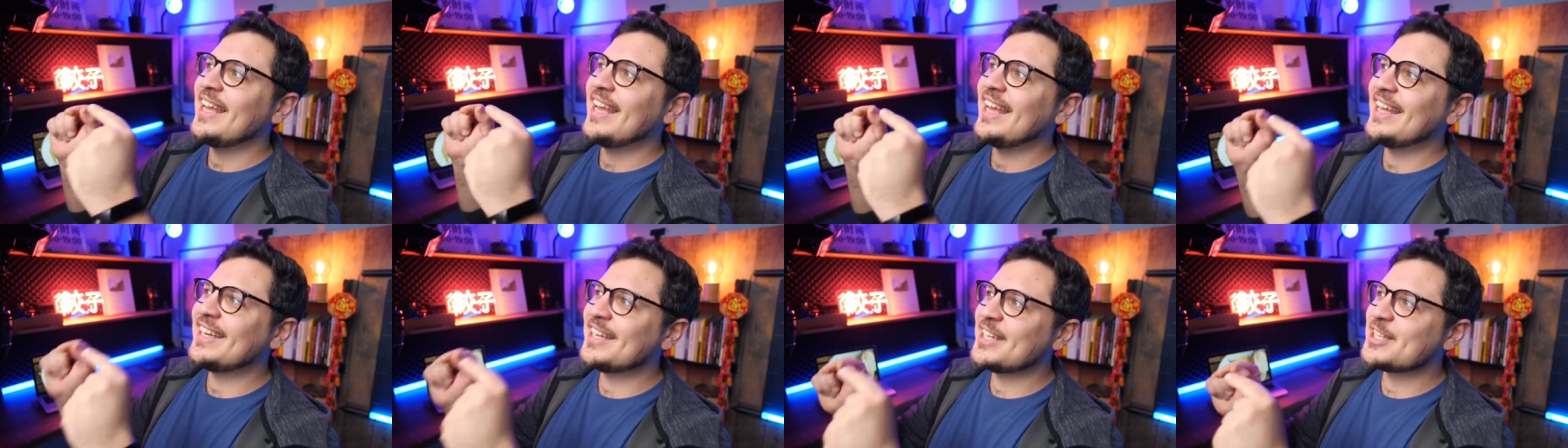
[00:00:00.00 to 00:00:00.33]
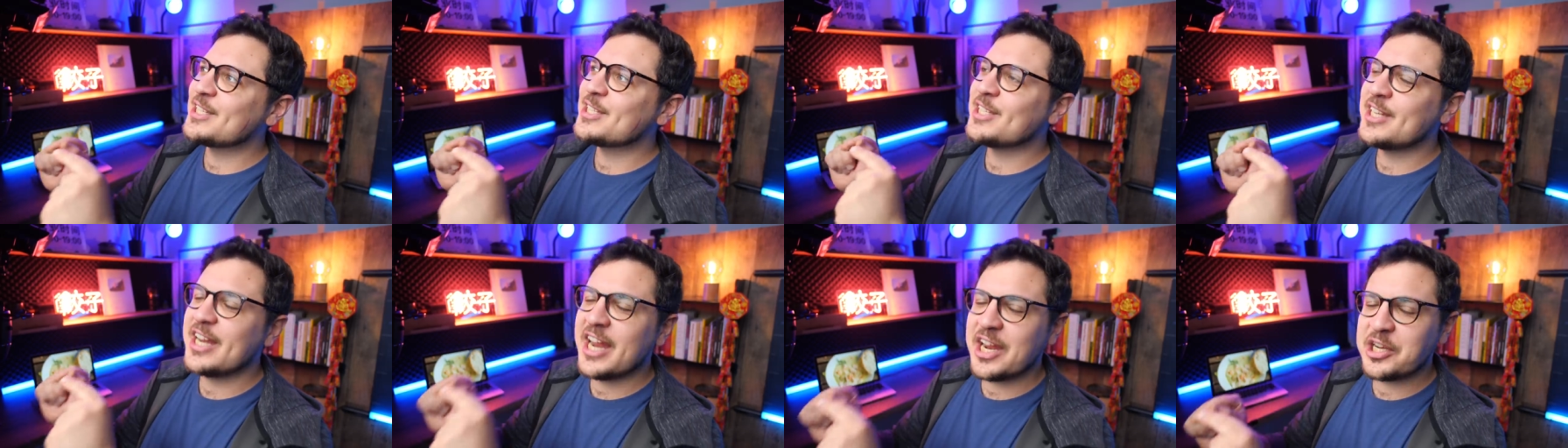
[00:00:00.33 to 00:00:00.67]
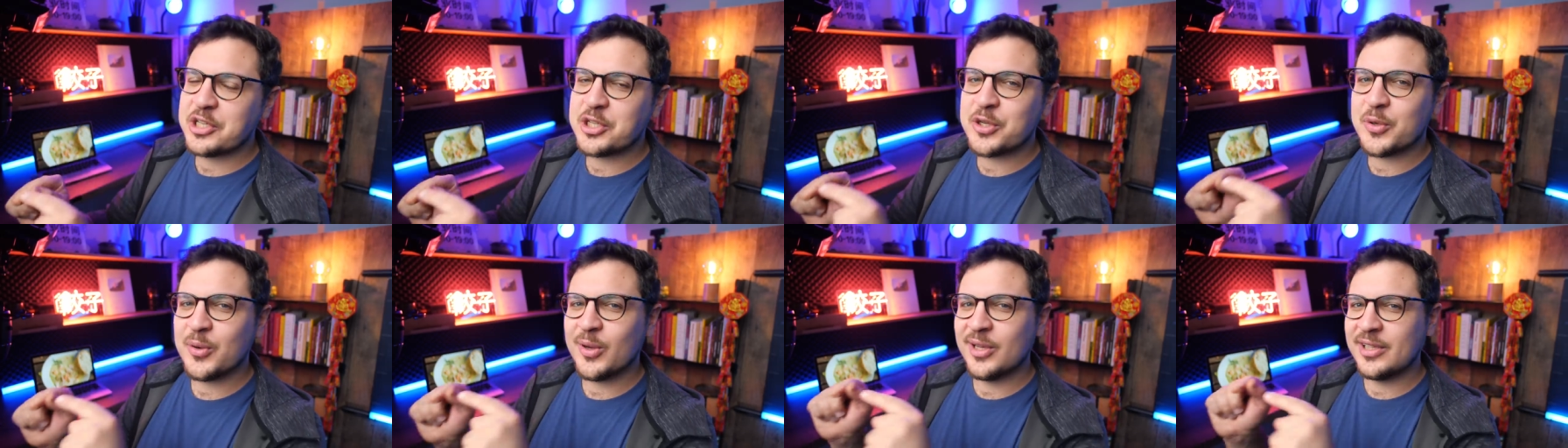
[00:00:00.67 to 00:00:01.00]
in its
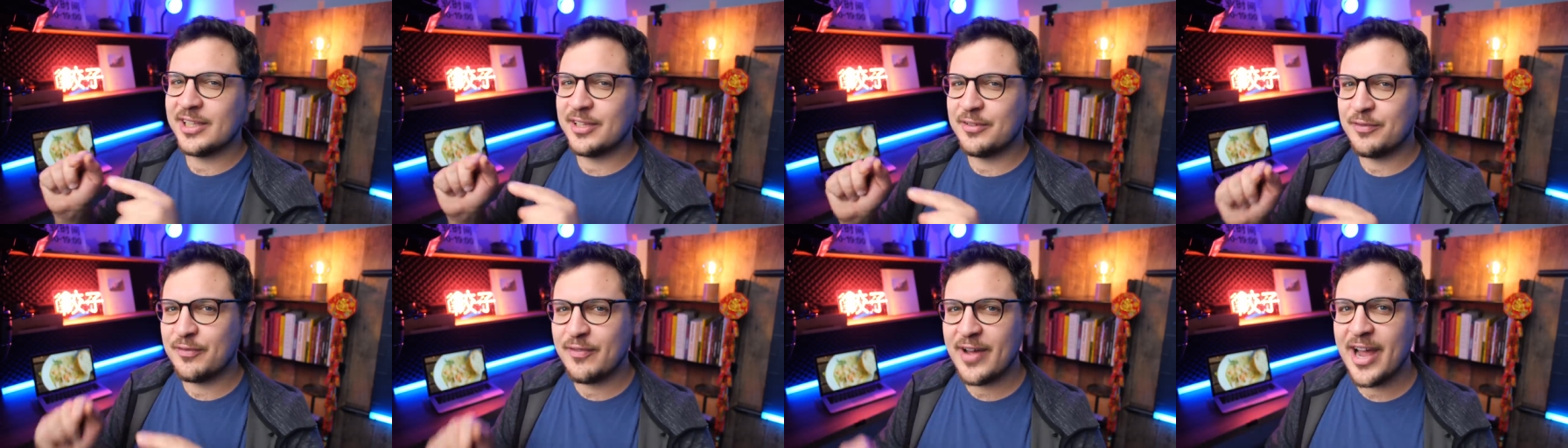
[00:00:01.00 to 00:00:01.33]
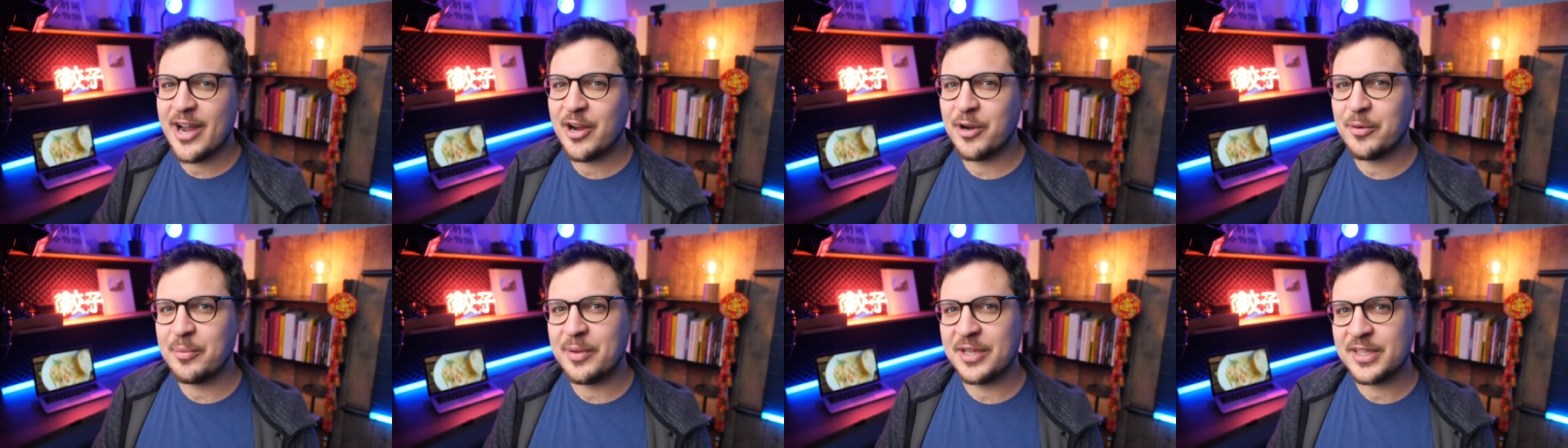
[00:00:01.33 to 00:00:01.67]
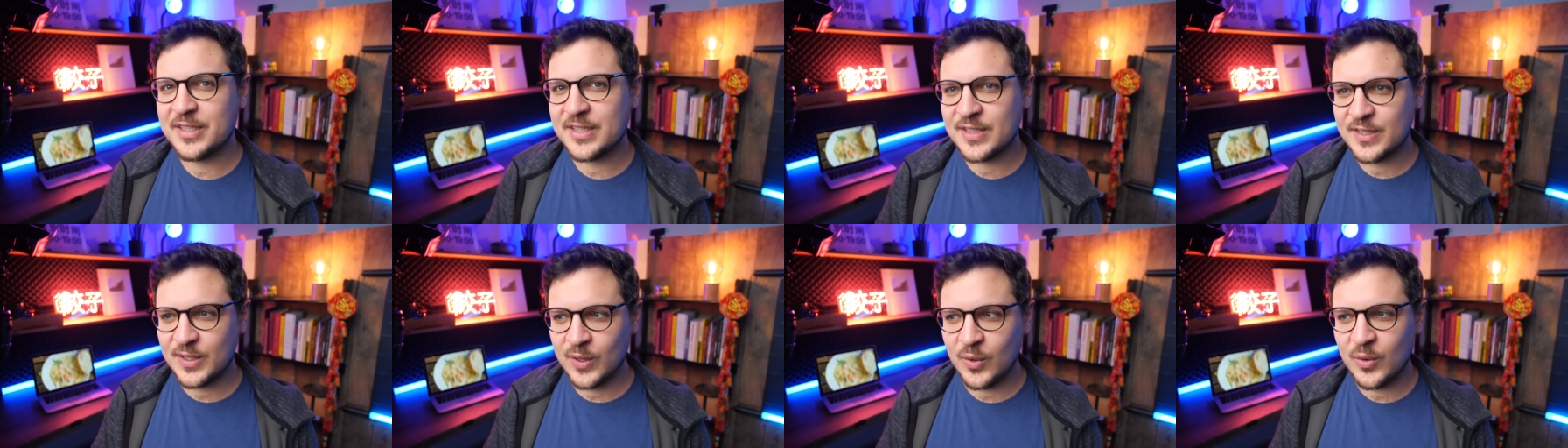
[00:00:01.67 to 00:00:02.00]
natural
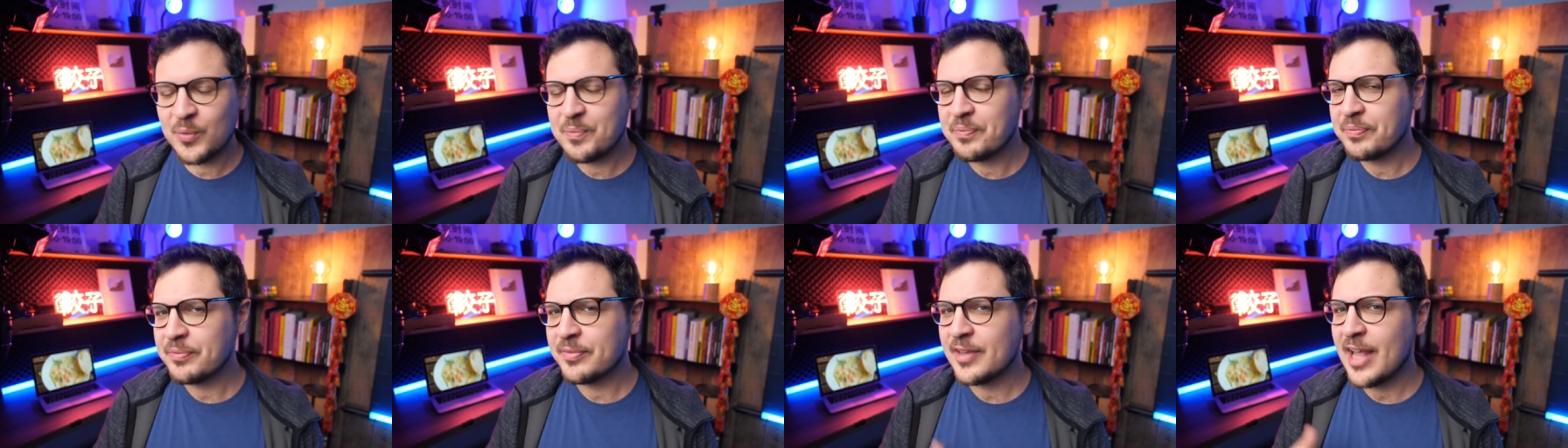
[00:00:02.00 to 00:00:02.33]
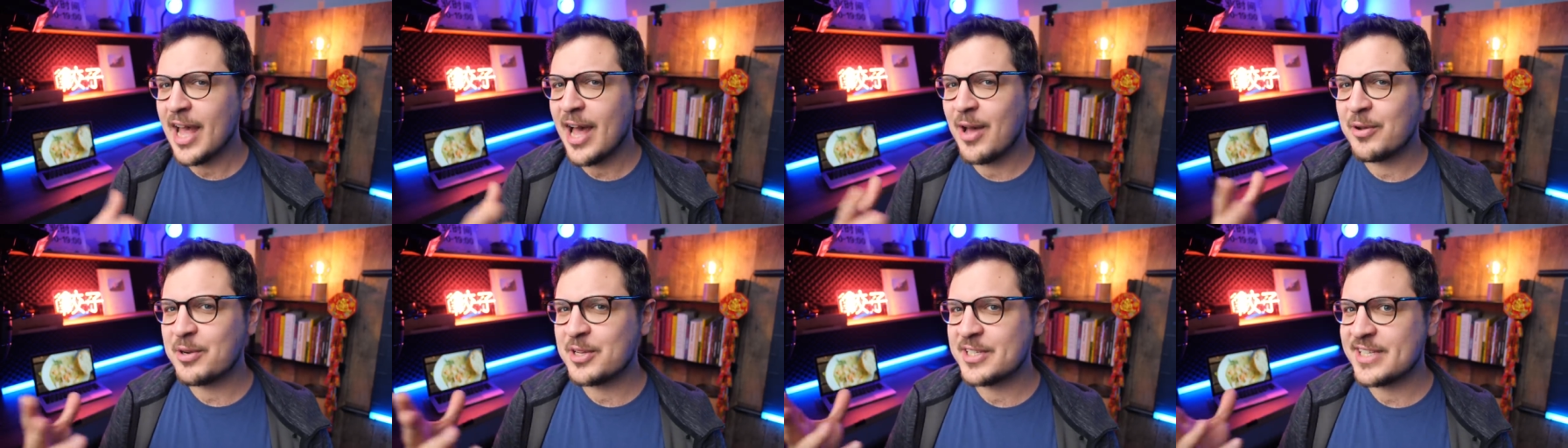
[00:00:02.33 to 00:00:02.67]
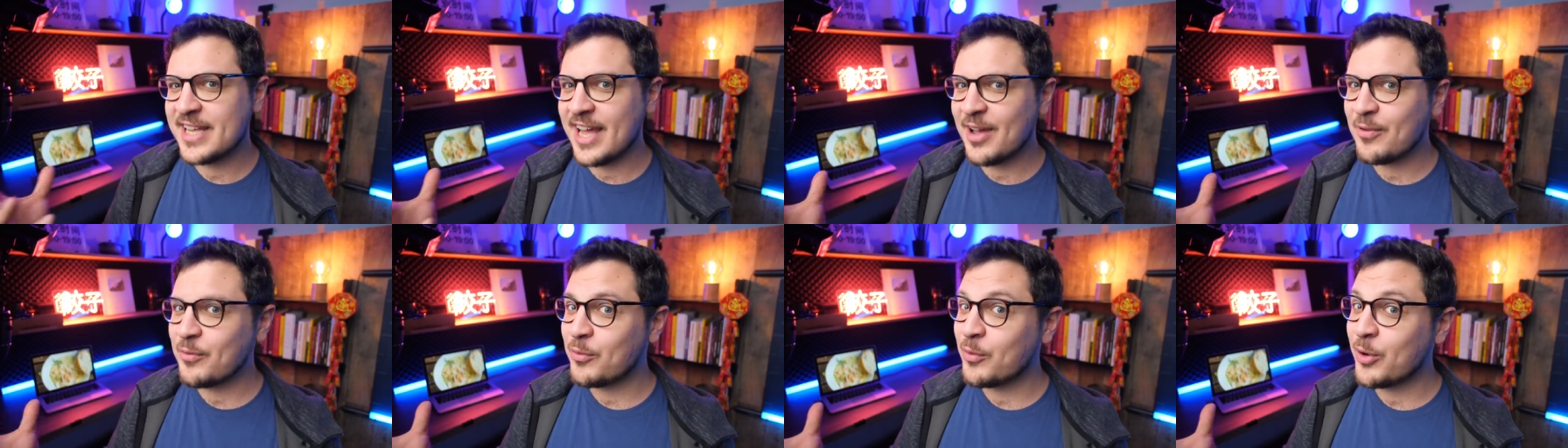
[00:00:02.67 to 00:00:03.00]
environment. So how does
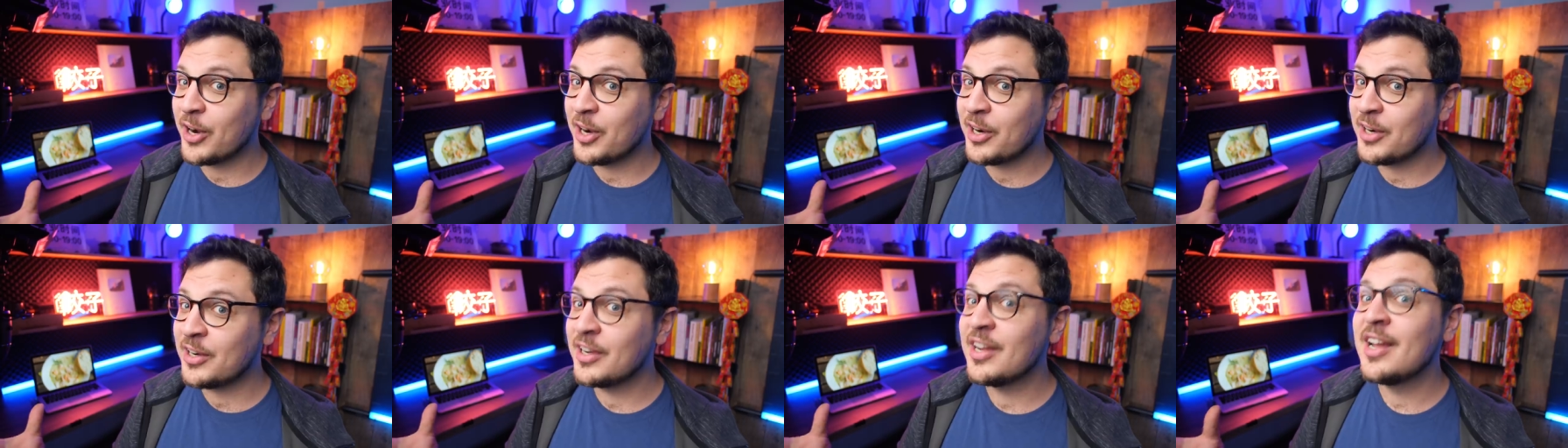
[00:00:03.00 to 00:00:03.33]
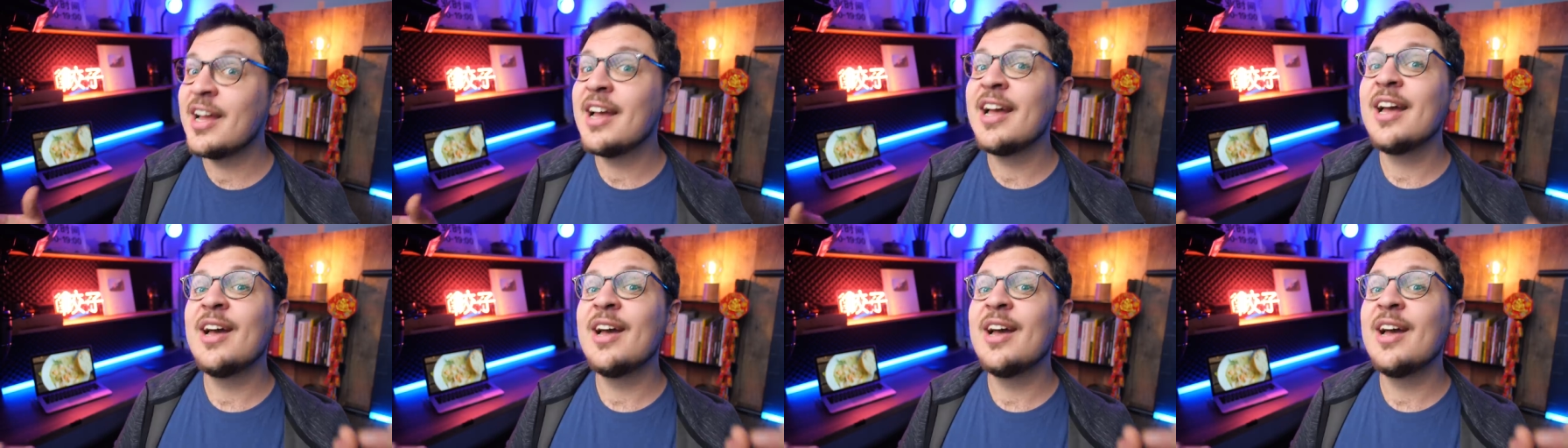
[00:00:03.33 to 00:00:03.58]
that work?